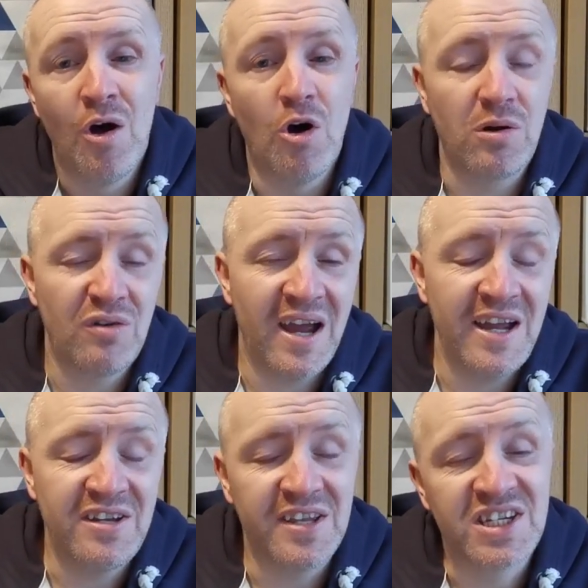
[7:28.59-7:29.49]

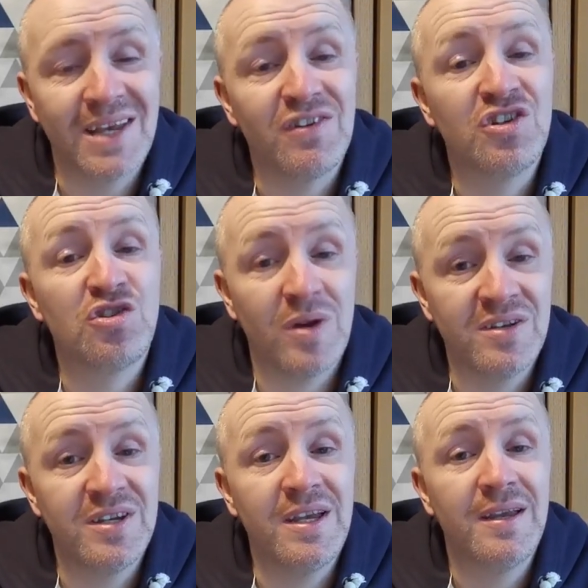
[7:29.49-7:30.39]
upgrade to the
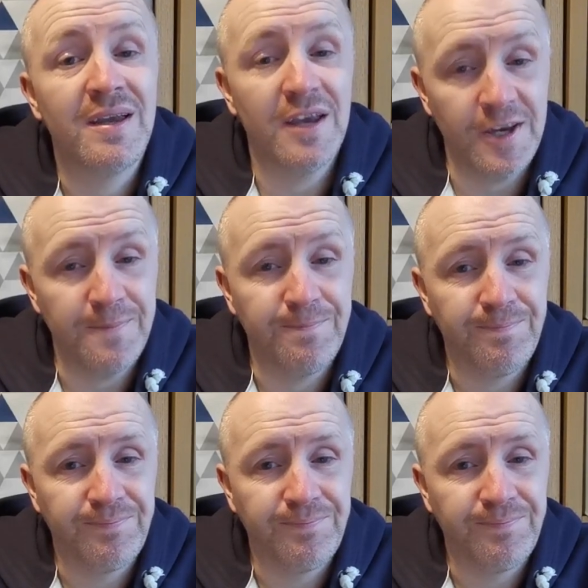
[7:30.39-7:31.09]
720E.